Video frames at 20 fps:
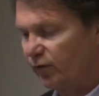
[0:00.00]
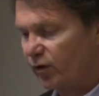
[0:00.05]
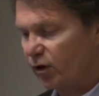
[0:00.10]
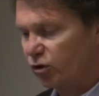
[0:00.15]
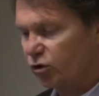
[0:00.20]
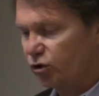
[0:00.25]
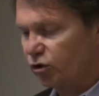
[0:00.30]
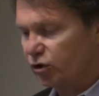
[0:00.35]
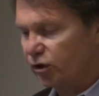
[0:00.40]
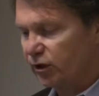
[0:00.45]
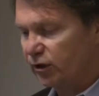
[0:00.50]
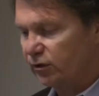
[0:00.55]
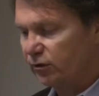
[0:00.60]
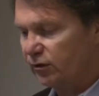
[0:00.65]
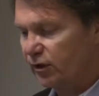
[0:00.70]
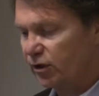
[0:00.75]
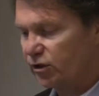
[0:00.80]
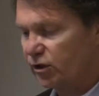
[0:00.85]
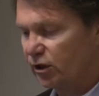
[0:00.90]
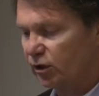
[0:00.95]
of oxygen,
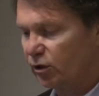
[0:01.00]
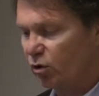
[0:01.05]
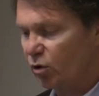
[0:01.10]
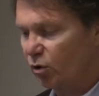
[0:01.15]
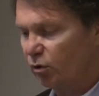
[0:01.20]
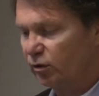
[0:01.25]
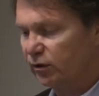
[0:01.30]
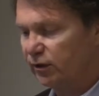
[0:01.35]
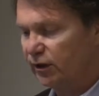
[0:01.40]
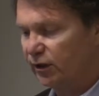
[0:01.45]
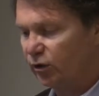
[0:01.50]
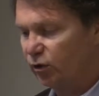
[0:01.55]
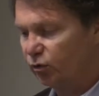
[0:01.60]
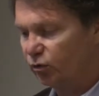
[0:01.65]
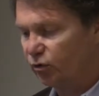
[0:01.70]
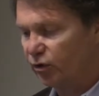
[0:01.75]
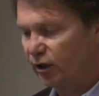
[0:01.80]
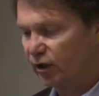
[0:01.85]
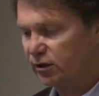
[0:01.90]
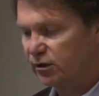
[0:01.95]
things get cold, the
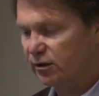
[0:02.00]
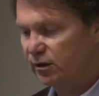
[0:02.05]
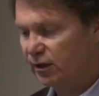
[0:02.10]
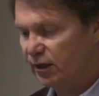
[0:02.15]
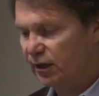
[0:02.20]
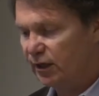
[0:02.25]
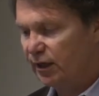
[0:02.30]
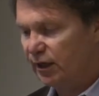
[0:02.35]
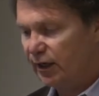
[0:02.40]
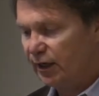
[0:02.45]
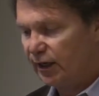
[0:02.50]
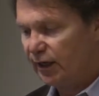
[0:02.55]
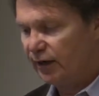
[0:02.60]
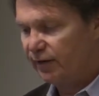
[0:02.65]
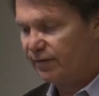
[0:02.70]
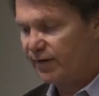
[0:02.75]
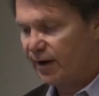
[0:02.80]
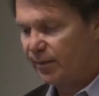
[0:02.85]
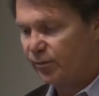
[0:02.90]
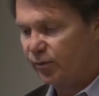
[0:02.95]
nutrients
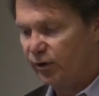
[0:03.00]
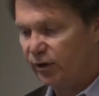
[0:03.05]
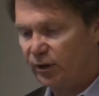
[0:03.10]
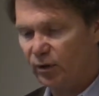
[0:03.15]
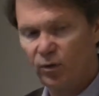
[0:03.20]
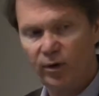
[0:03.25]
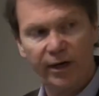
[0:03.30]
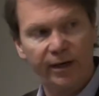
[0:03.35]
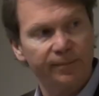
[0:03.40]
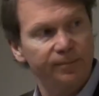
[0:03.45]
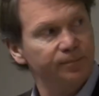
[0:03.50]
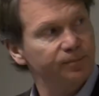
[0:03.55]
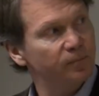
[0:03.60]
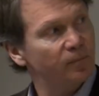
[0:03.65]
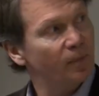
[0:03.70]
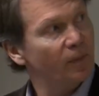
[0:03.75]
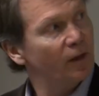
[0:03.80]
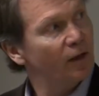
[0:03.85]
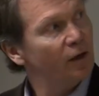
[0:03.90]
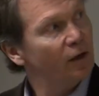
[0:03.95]
evaporate away.
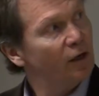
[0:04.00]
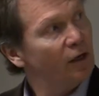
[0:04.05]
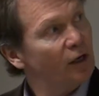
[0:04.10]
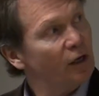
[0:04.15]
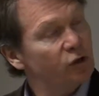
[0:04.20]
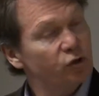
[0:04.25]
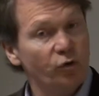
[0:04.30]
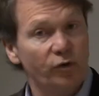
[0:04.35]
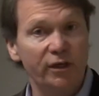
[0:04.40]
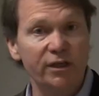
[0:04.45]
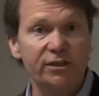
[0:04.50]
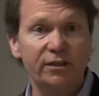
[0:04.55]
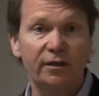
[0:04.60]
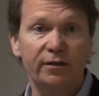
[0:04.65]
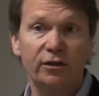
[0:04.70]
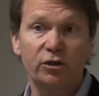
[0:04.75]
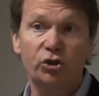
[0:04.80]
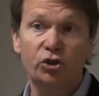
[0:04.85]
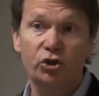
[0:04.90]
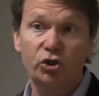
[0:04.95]
So these are
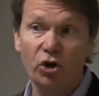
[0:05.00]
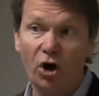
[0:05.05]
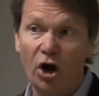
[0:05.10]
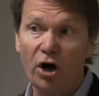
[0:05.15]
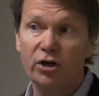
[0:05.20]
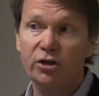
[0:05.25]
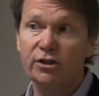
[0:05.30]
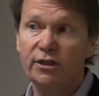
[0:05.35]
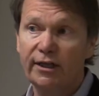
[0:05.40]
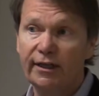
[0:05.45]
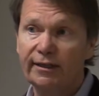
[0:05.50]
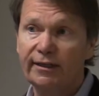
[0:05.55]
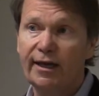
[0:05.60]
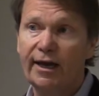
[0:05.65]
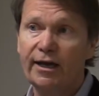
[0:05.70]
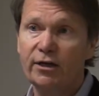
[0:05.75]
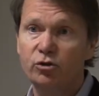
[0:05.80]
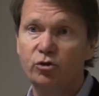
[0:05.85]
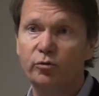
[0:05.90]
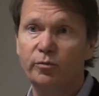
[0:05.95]
the shocks it
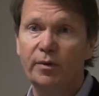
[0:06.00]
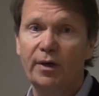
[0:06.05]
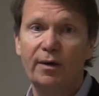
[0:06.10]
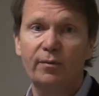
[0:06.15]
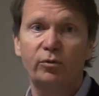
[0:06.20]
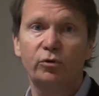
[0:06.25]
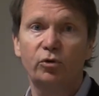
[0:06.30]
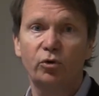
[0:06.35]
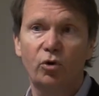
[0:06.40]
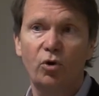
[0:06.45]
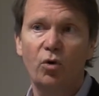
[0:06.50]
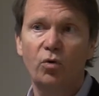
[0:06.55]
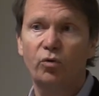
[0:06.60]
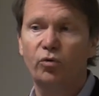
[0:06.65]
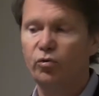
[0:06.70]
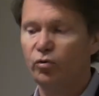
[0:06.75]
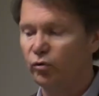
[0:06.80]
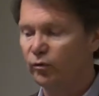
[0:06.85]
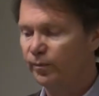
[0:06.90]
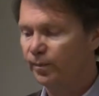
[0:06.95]
has to be able to go
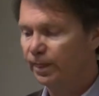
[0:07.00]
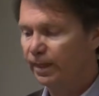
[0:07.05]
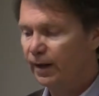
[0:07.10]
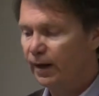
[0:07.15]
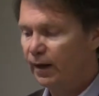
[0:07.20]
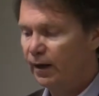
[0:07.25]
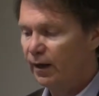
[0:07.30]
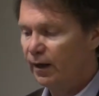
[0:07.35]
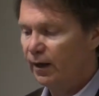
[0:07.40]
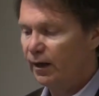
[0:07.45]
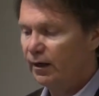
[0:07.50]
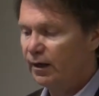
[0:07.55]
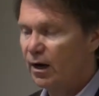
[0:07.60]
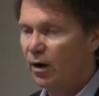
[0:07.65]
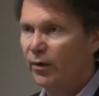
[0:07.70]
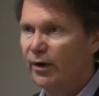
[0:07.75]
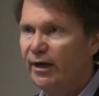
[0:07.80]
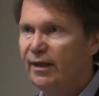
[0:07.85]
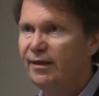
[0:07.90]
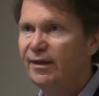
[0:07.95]
through.
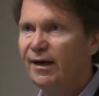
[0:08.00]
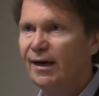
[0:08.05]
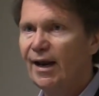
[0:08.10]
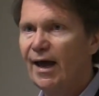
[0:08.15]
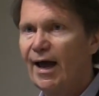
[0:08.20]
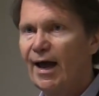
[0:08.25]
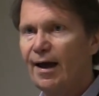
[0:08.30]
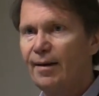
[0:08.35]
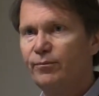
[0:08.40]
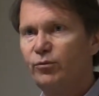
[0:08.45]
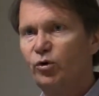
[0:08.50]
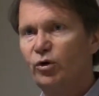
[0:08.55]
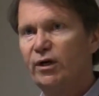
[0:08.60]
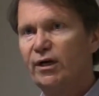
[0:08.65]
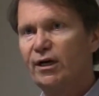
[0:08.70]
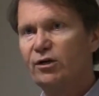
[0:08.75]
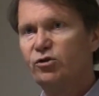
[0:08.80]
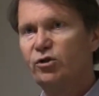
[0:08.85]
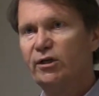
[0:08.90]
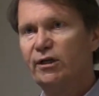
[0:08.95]
Now, in the lab, you
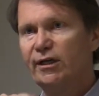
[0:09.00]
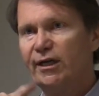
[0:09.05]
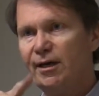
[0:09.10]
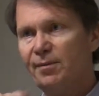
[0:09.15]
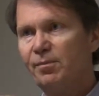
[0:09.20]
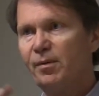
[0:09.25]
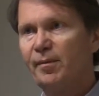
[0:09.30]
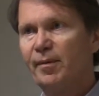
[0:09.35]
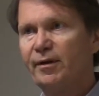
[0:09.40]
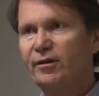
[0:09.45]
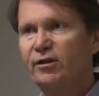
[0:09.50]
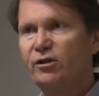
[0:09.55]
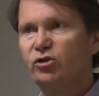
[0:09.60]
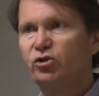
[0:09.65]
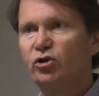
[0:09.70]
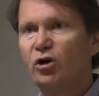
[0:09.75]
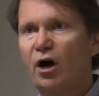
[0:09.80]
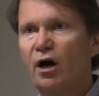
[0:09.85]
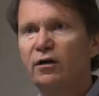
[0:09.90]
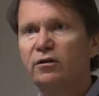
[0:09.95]
can actually implement these
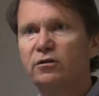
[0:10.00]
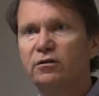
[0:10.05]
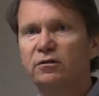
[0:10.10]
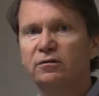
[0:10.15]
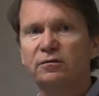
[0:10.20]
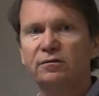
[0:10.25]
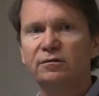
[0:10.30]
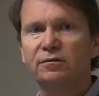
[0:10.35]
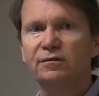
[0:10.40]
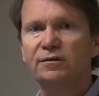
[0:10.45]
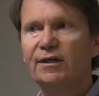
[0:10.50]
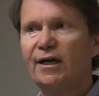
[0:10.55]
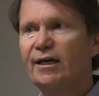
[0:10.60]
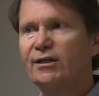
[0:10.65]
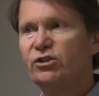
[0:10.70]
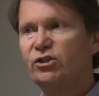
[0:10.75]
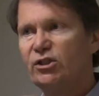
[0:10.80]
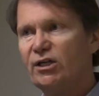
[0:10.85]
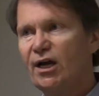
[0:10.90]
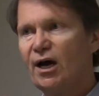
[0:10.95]
shocks
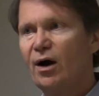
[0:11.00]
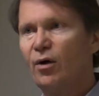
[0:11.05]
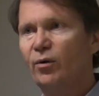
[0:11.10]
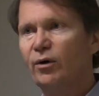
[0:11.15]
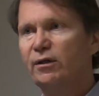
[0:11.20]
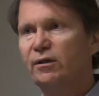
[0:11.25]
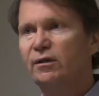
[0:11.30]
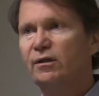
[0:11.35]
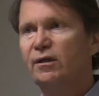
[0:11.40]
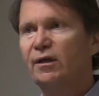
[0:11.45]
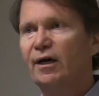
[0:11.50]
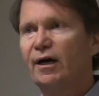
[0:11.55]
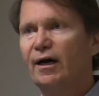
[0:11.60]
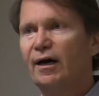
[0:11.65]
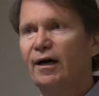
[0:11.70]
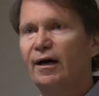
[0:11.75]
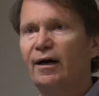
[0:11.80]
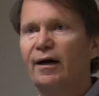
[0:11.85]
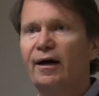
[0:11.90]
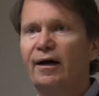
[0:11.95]
and see how it
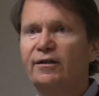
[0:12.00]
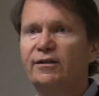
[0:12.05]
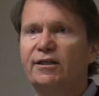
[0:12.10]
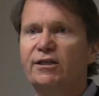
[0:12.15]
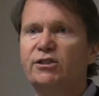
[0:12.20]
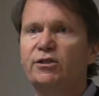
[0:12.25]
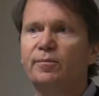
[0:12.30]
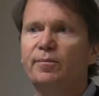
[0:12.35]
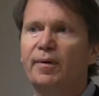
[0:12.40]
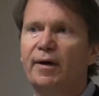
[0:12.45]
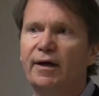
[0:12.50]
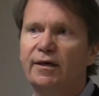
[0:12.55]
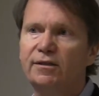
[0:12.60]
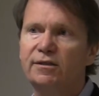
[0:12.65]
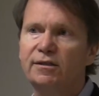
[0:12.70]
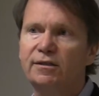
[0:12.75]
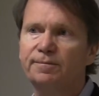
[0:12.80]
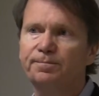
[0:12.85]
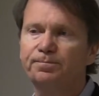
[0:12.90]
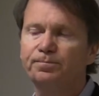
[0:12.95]

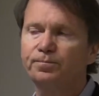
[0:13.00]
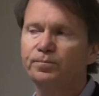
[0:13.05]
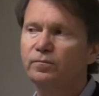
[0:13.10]
anticipates